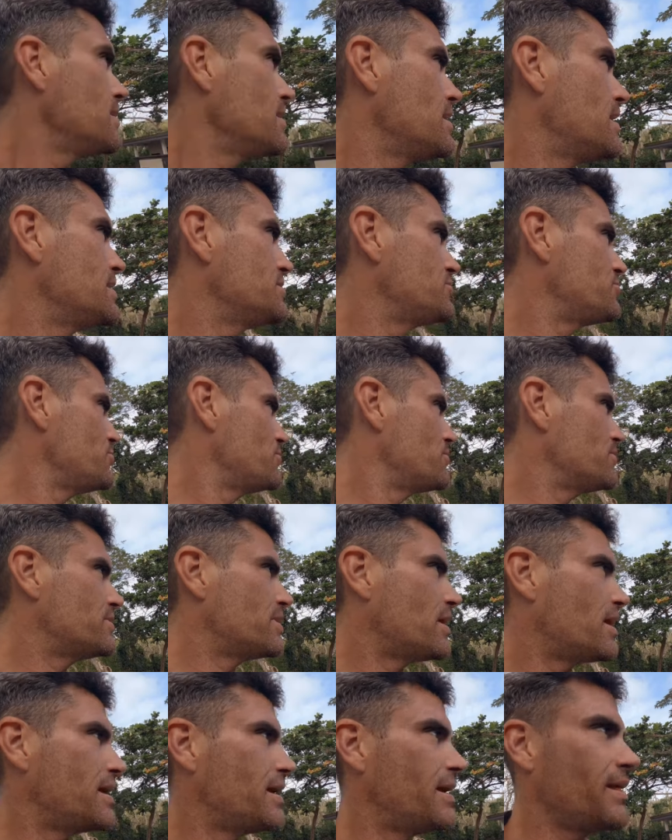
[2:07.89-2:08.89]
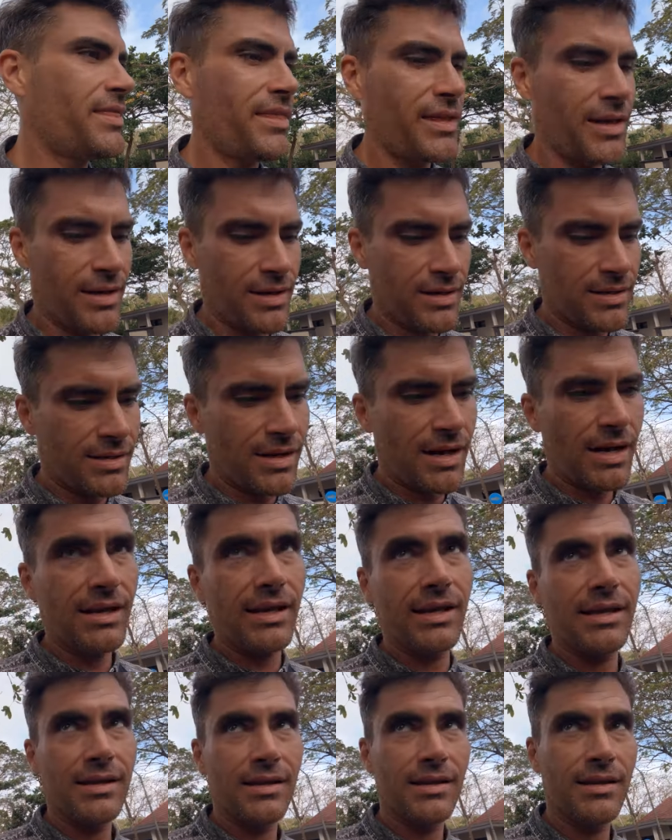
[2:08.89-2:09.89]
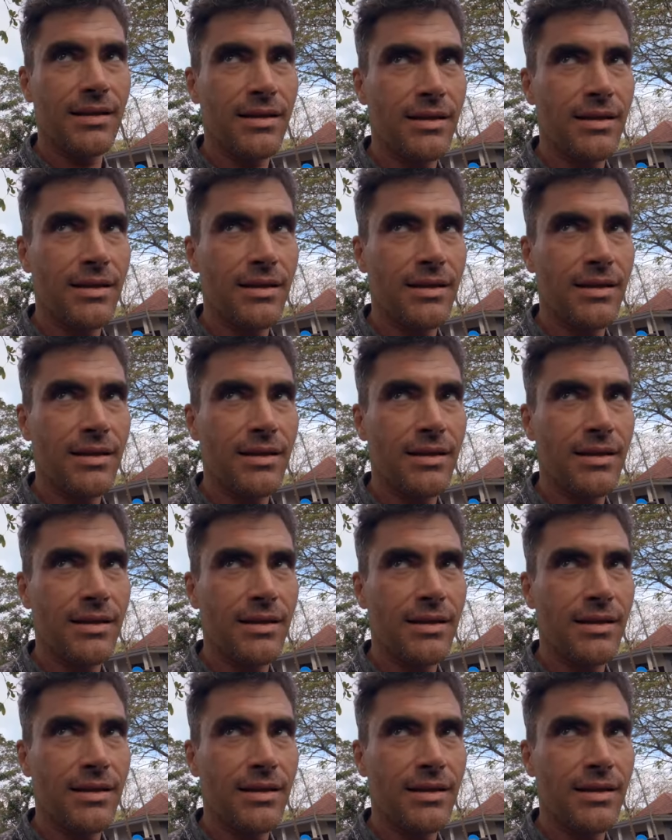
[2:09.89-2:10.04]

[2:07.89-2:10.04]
Sukhothai, I think, in Thailand.